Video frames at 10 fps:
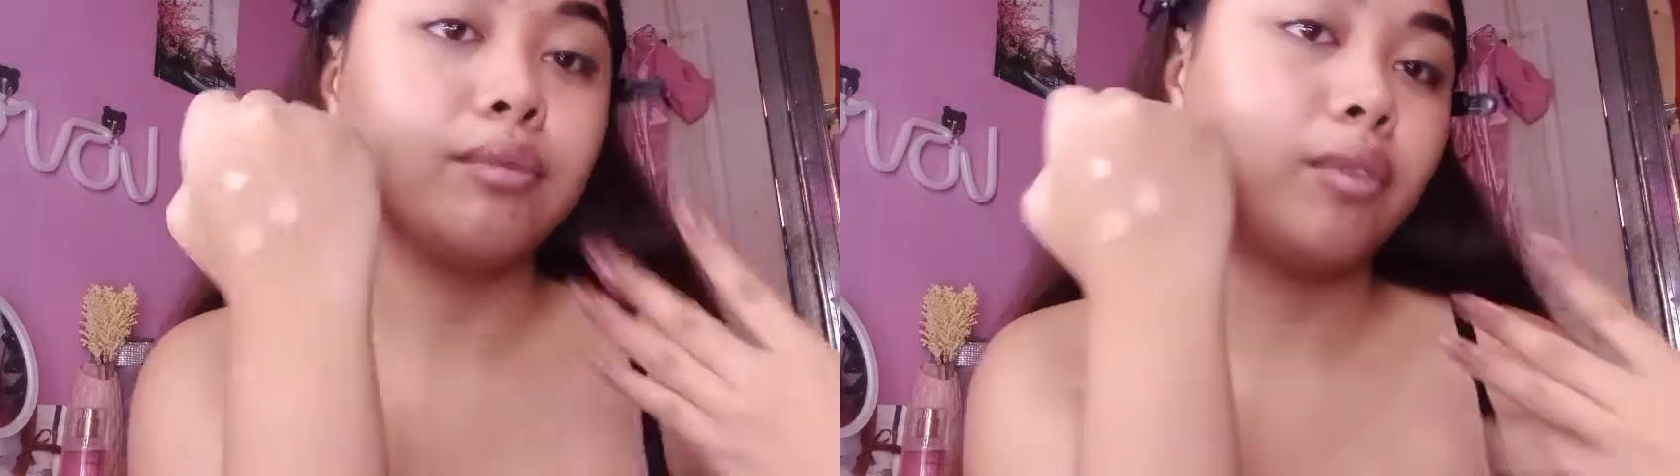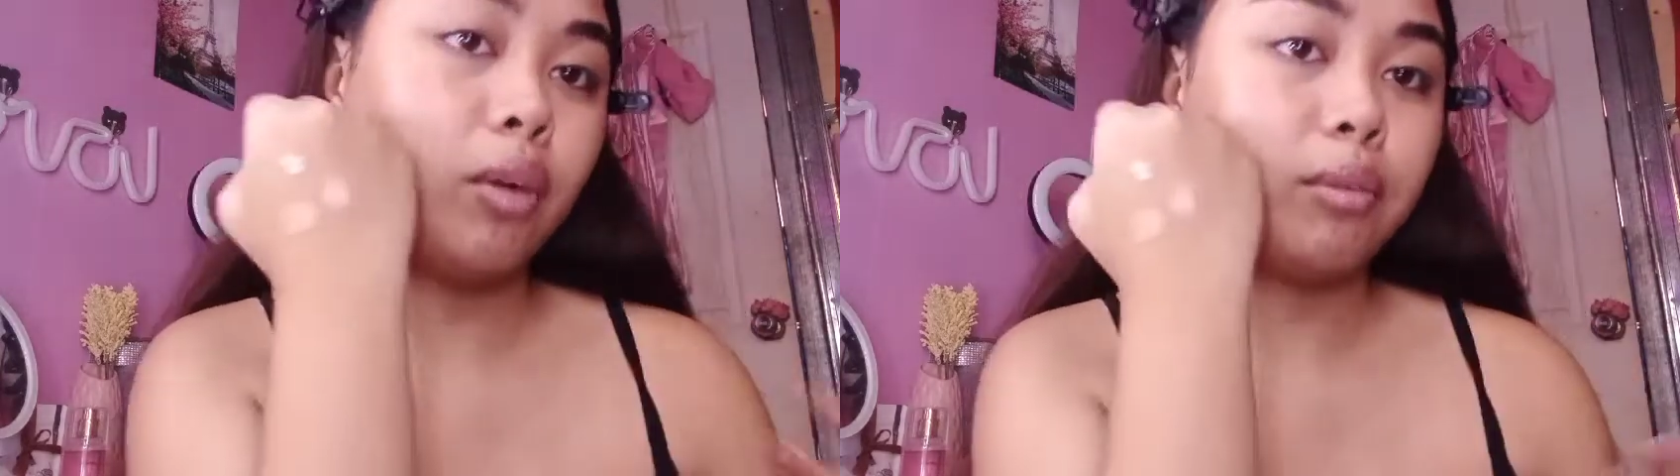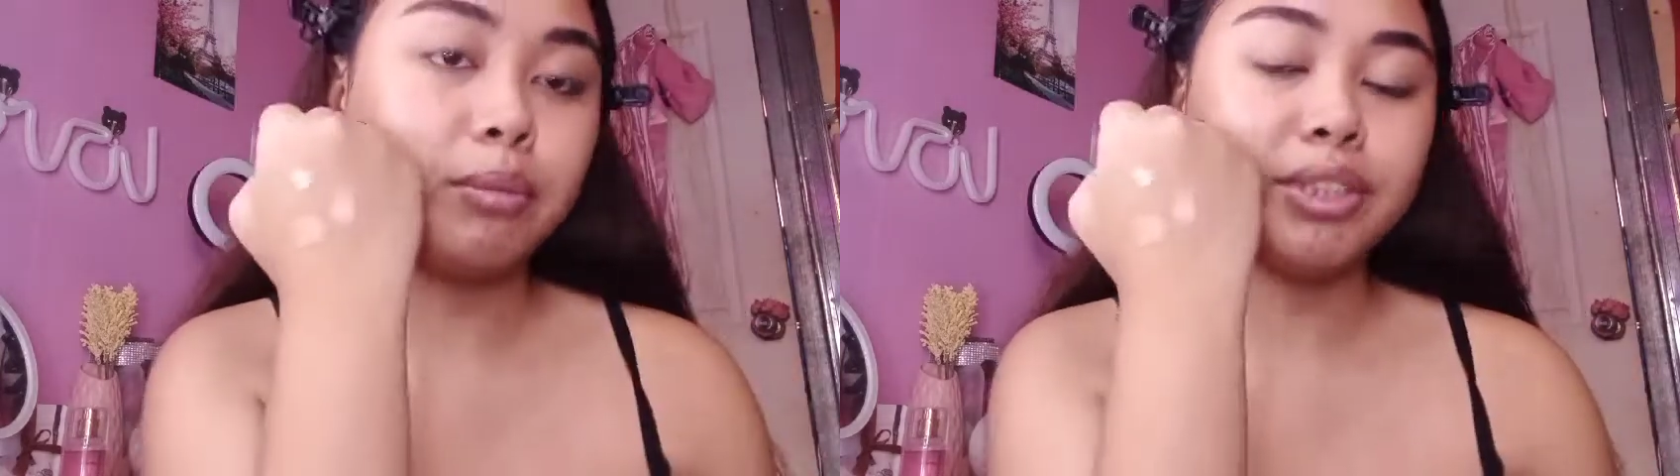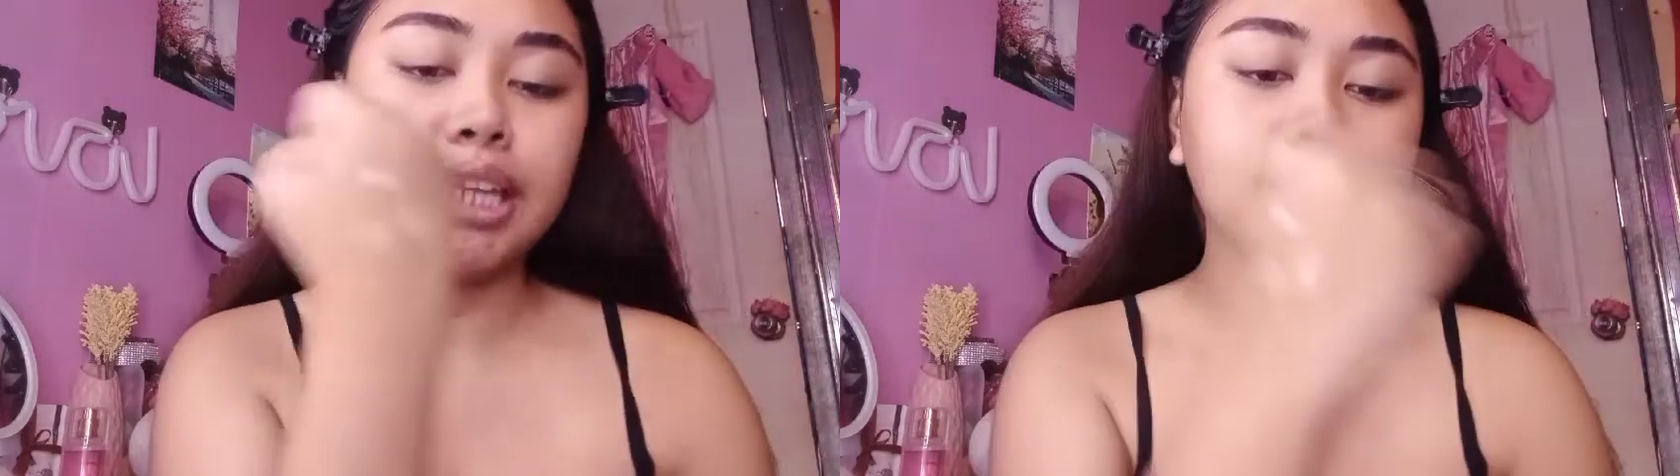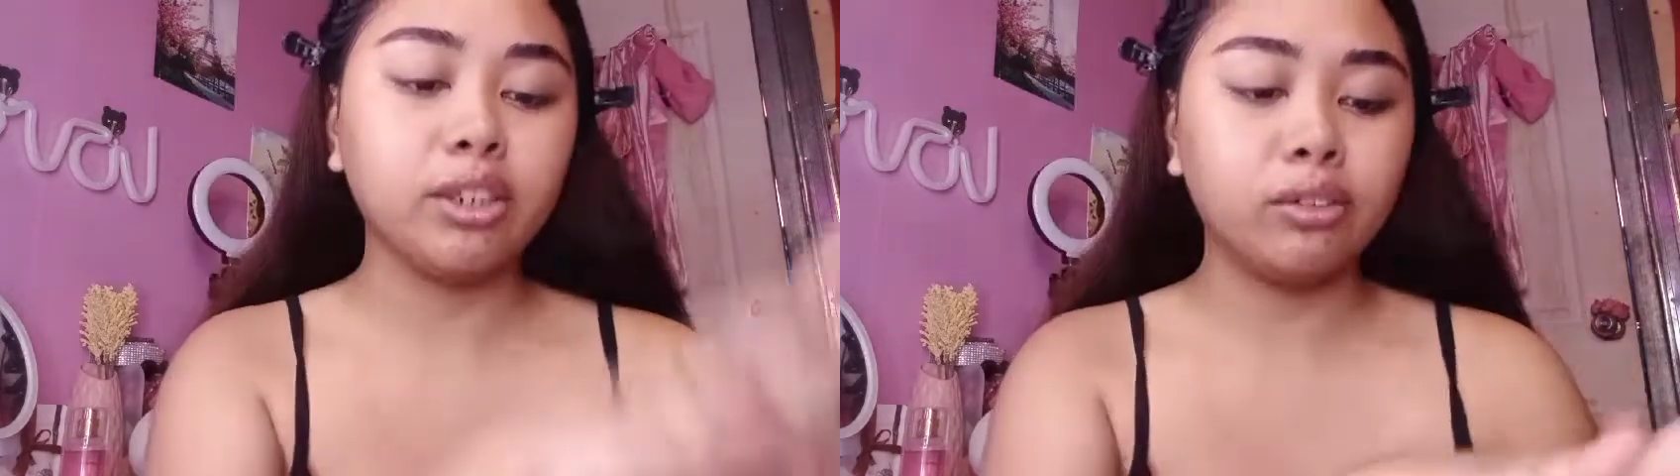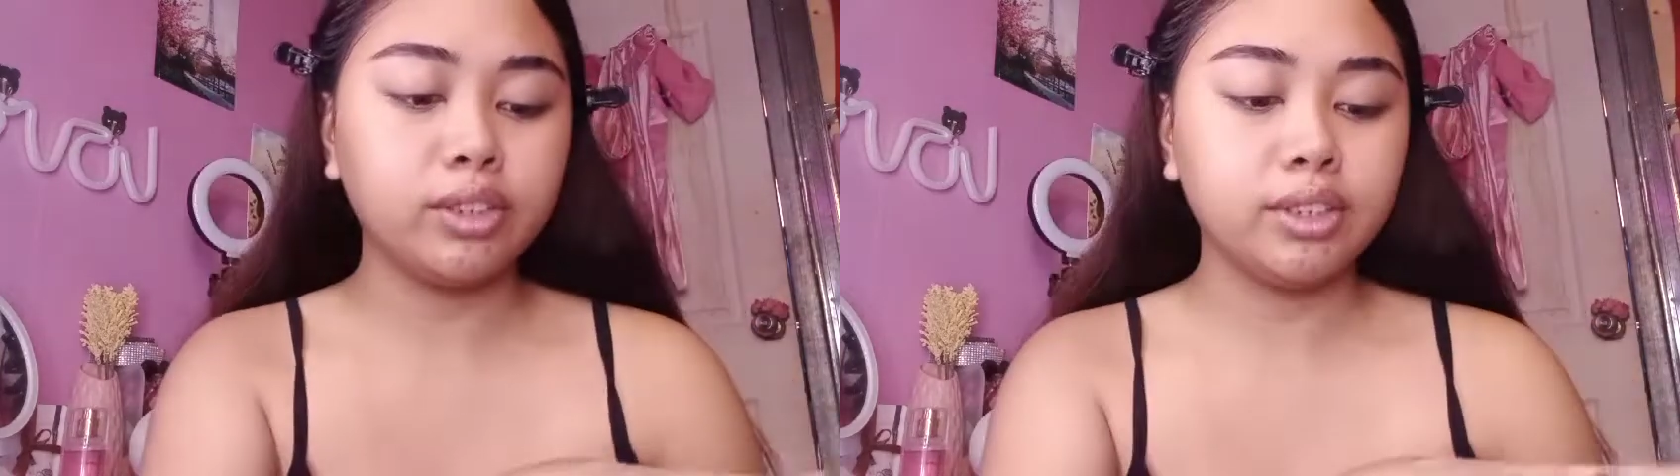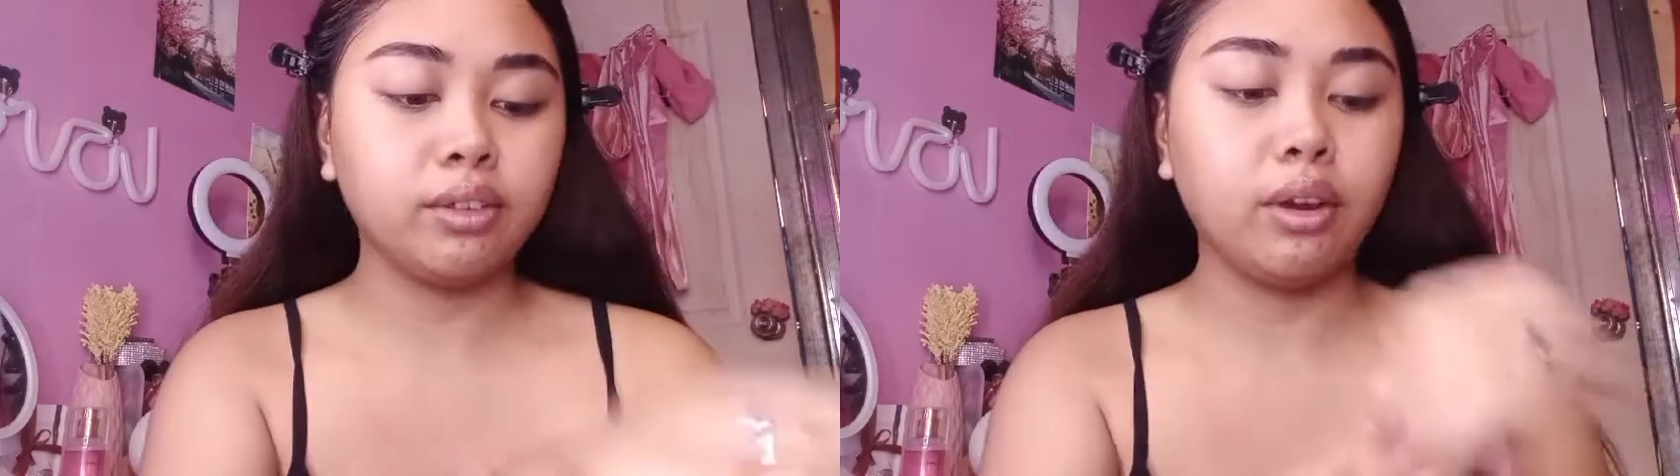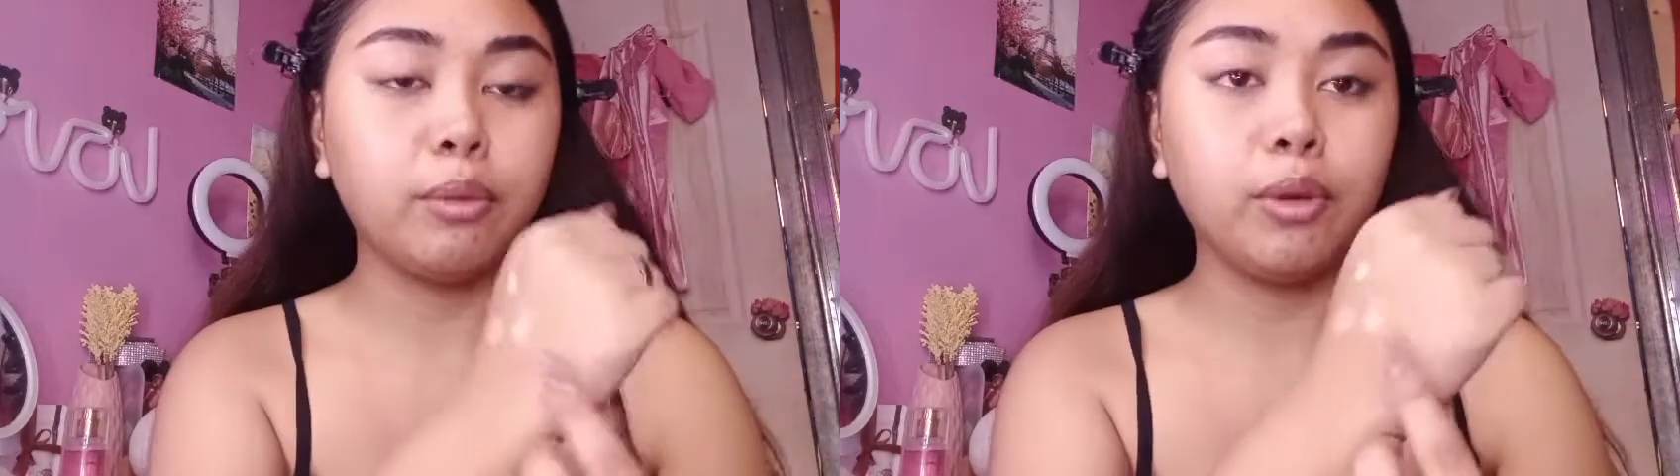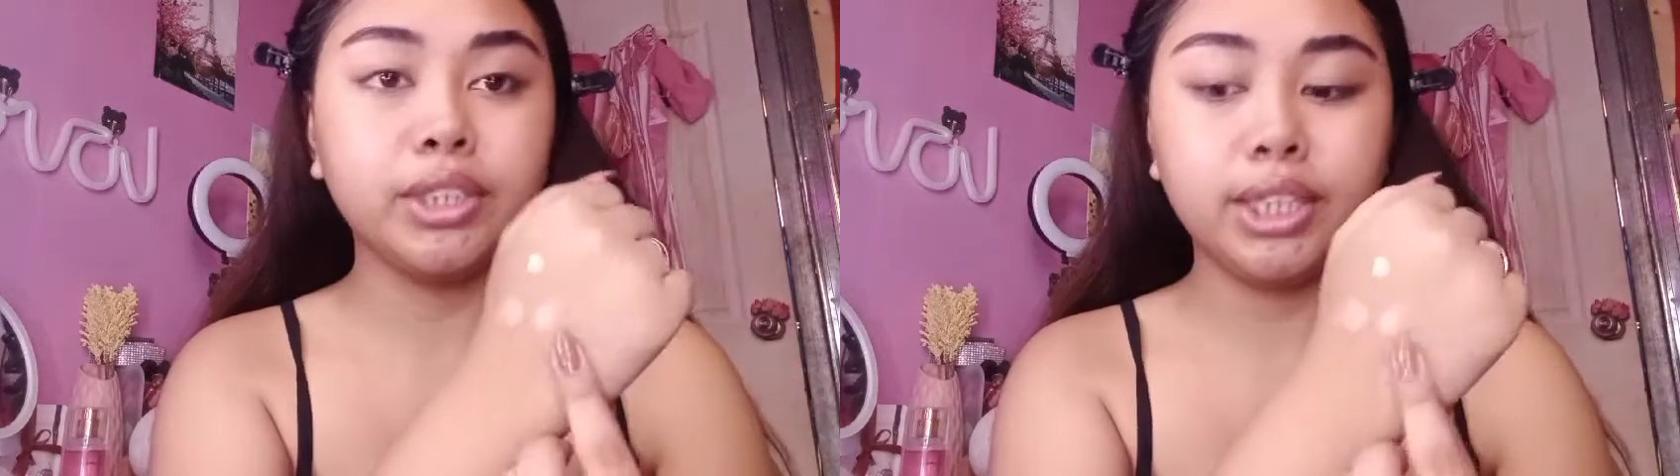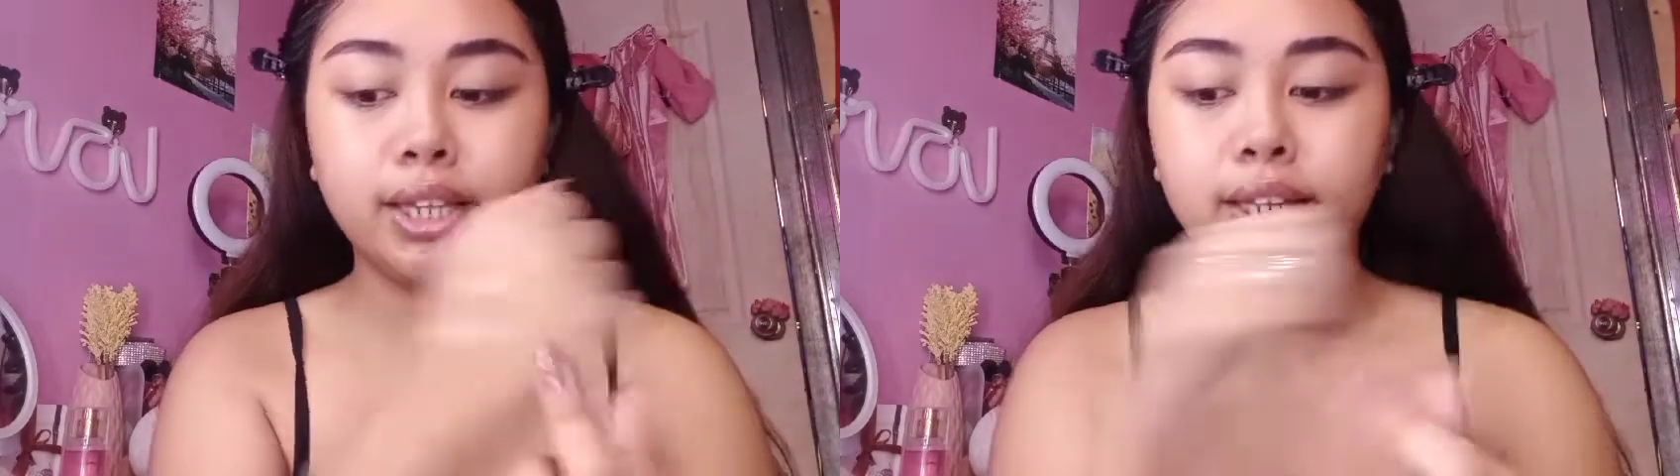color my skin tone. So I'm
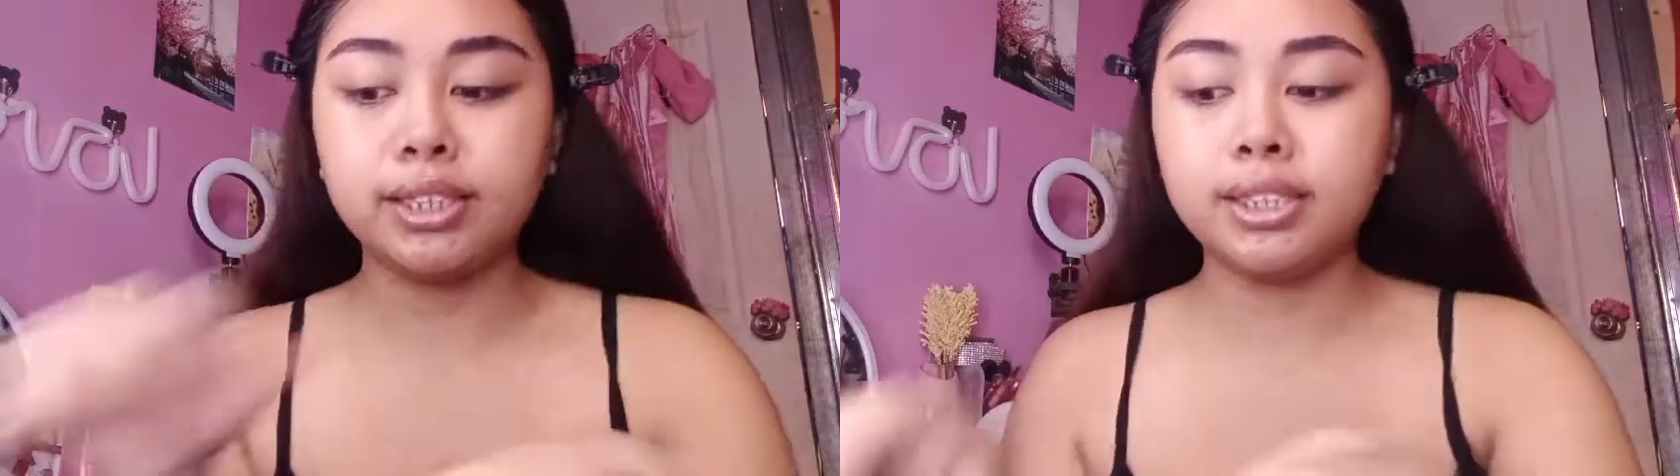using this